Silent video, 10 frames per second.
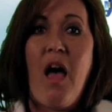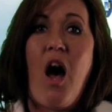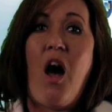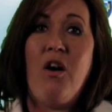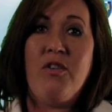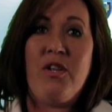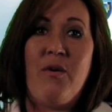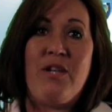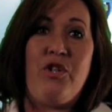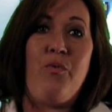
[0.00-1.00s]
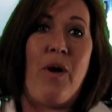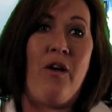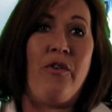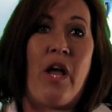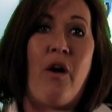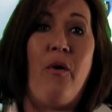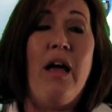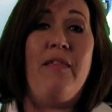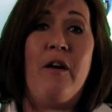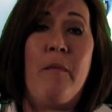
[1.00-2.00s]
Also, as you well know,
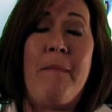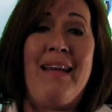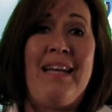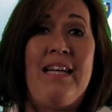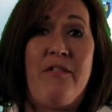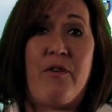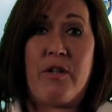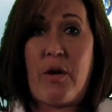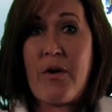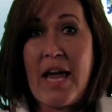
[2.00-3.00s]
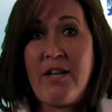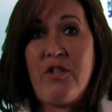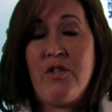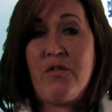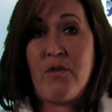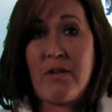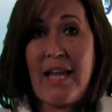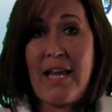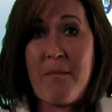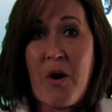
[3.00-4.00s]
there are many different locations for
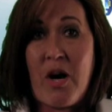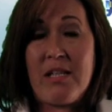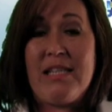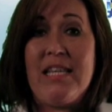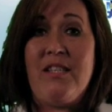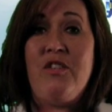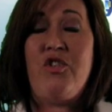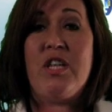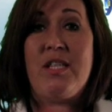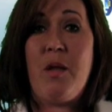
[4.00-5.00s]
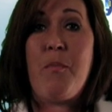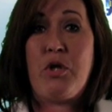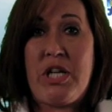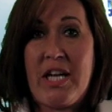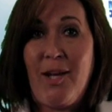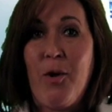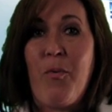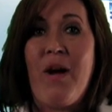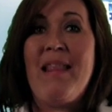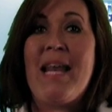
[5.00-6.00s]
landmarks. This is just the particular
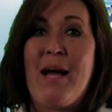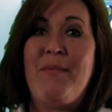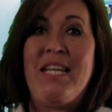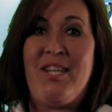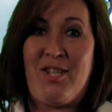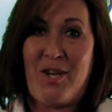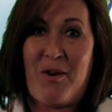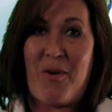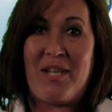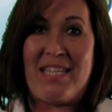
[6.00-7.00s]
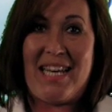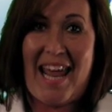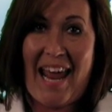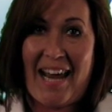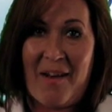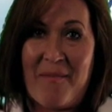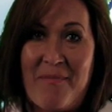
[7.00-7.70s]
one that I'm teaching you on today.